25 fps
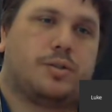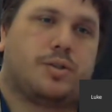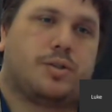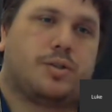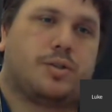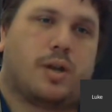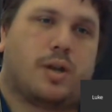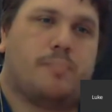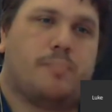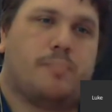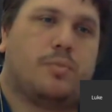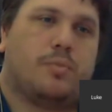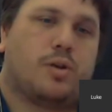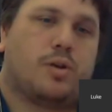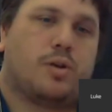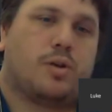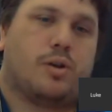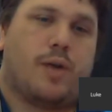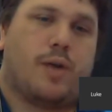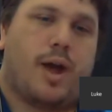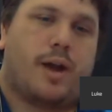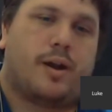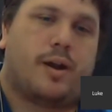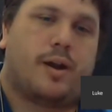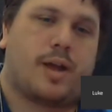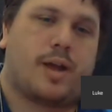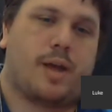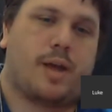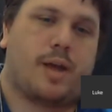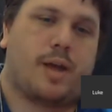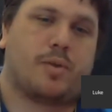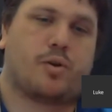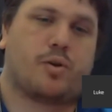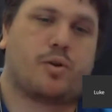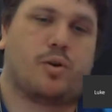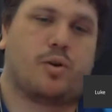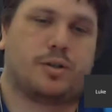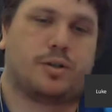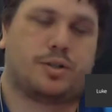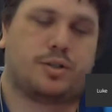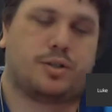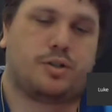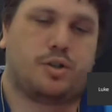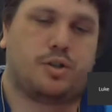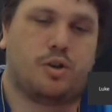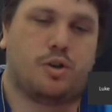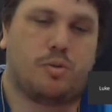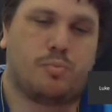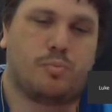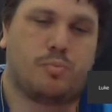So I kept looking around. I came
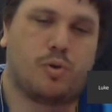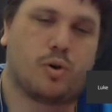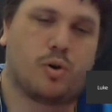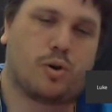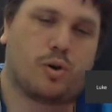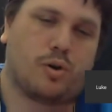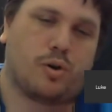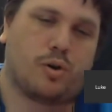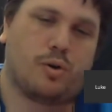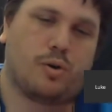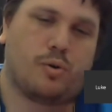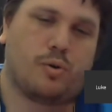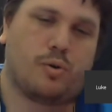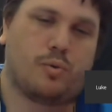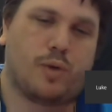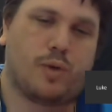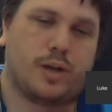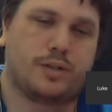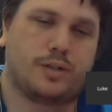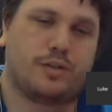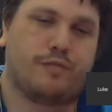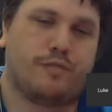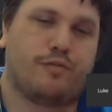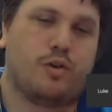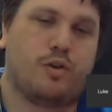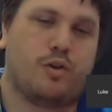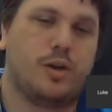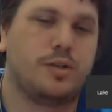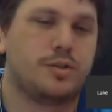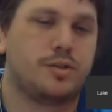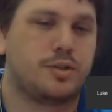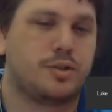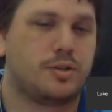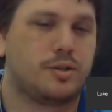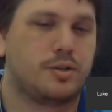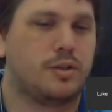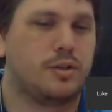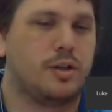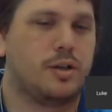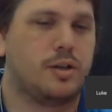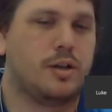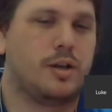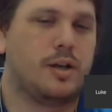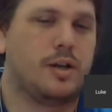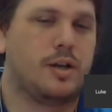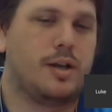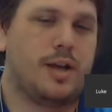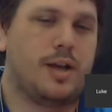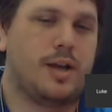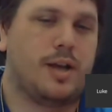across your book, Raise Your Voice,
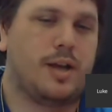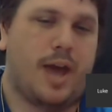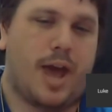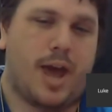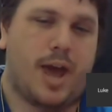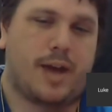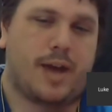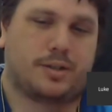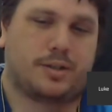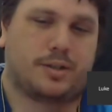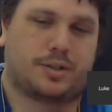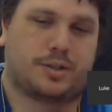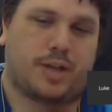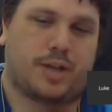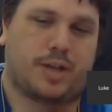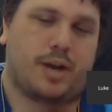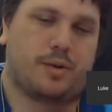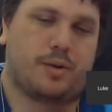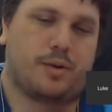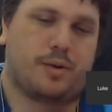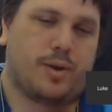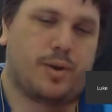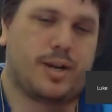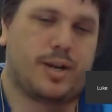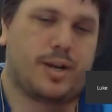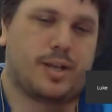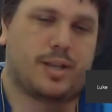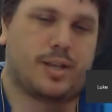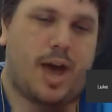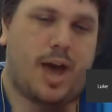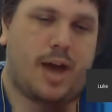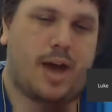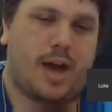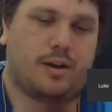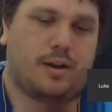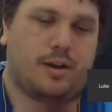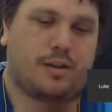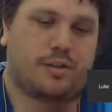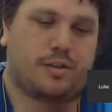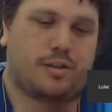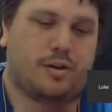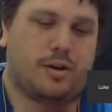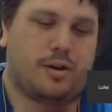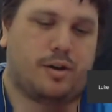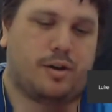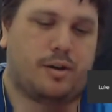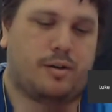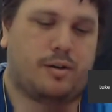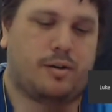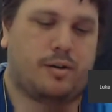and I started reading that, and I
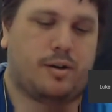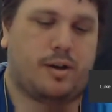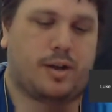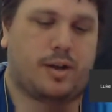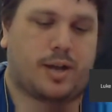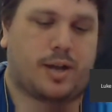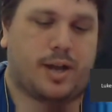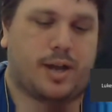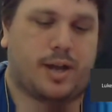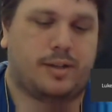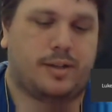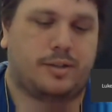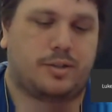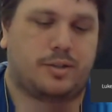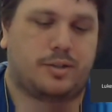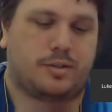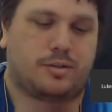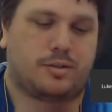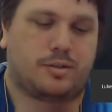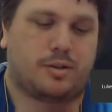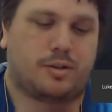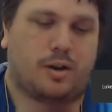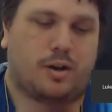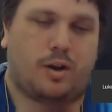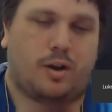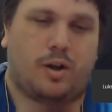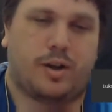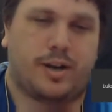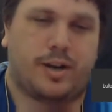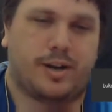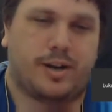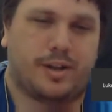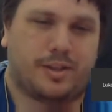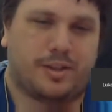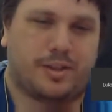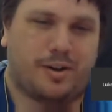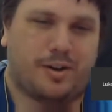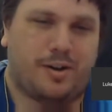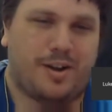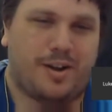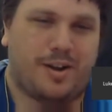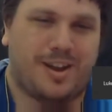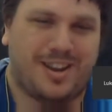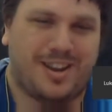thought, okay, this has got a lot in it, though.